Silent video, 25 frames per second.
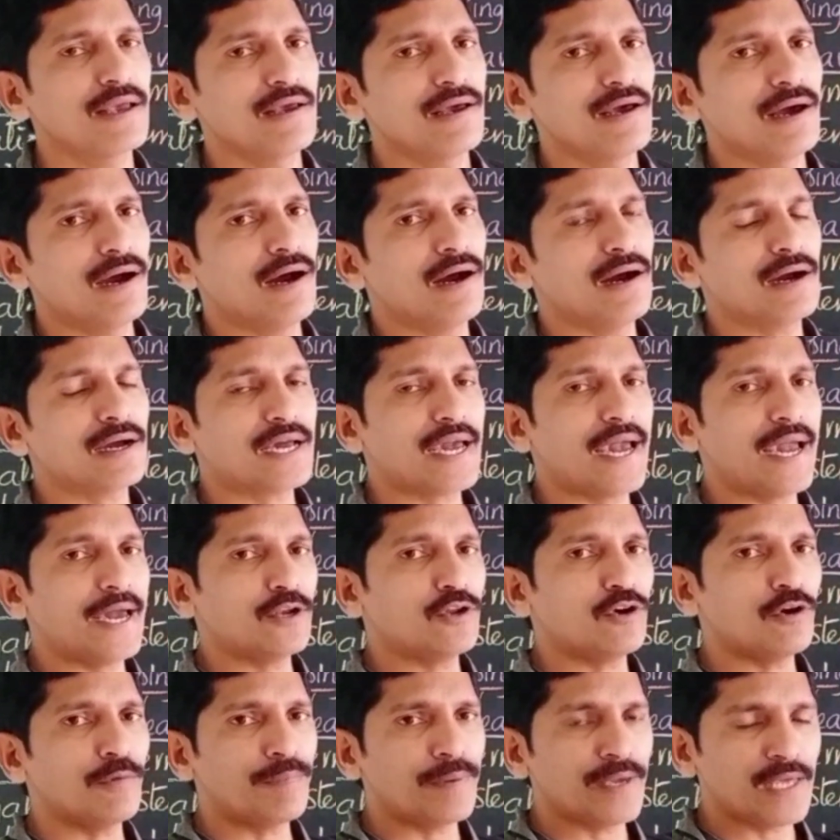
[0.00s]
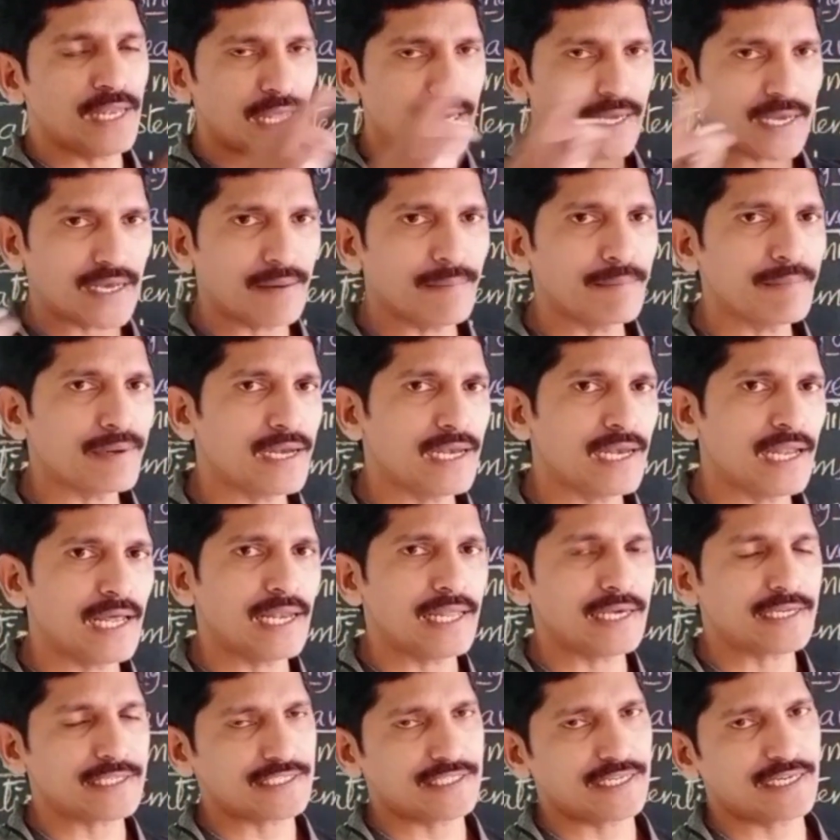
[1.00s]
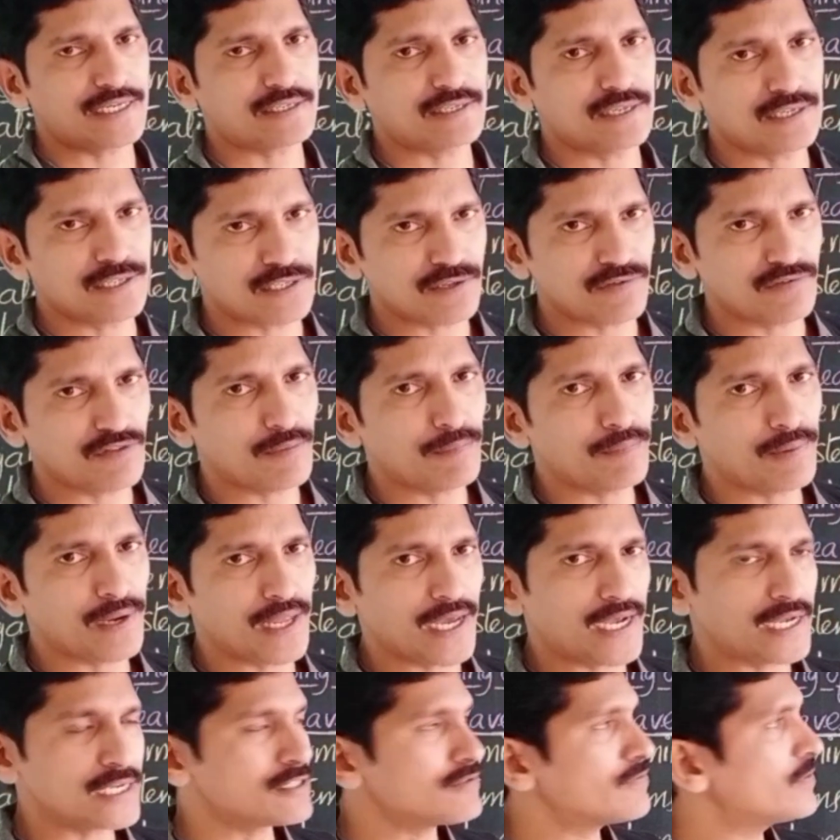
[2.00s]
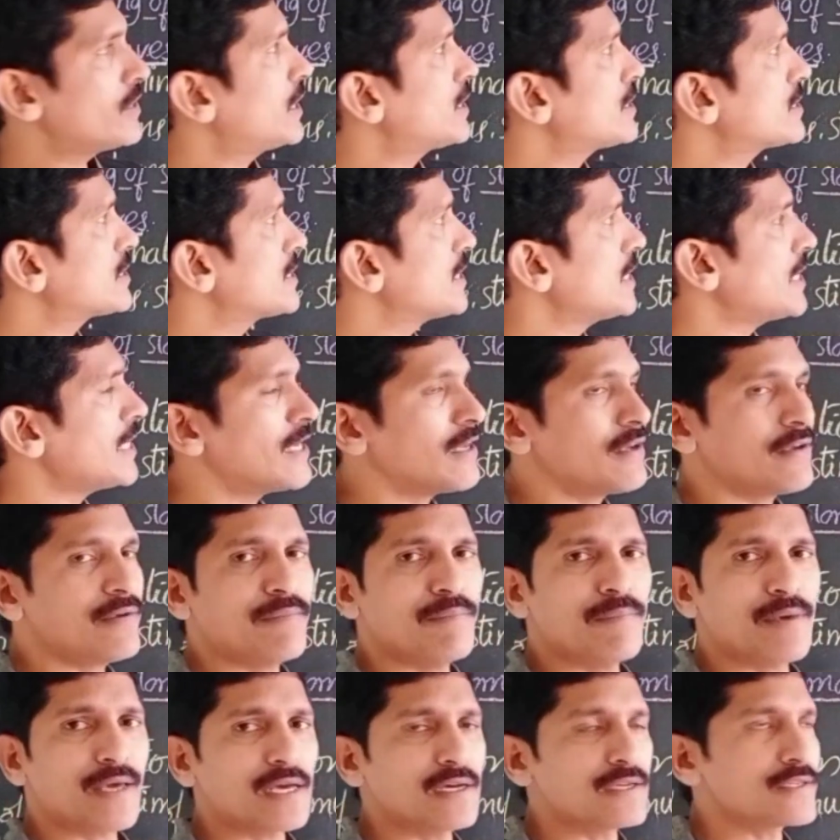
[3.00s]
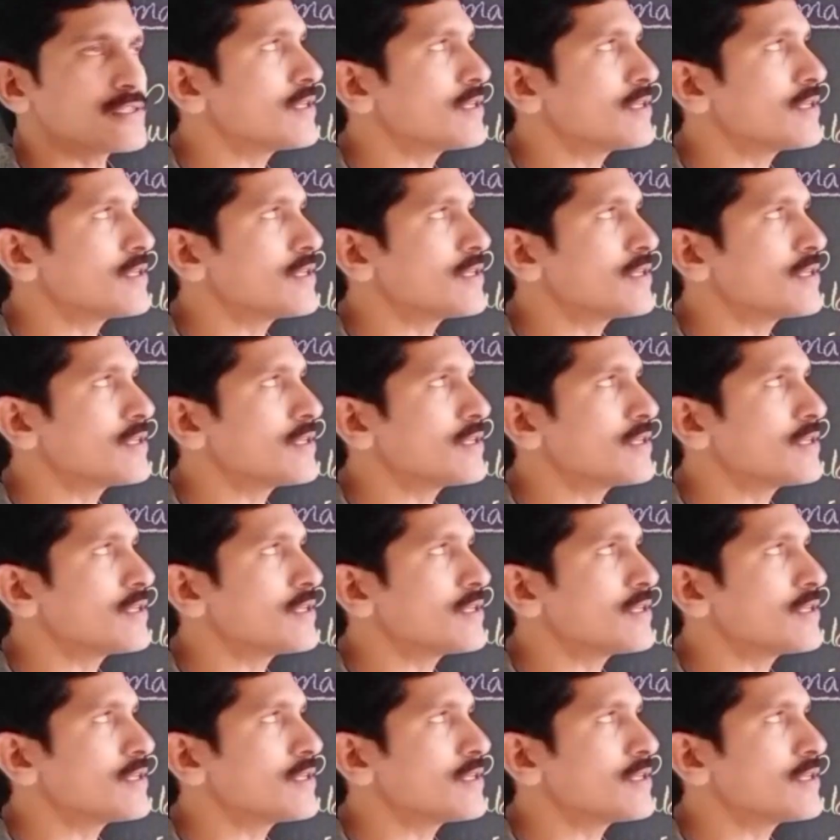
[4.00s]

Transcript: canopy like umbrella like structures of the plants we are seeing because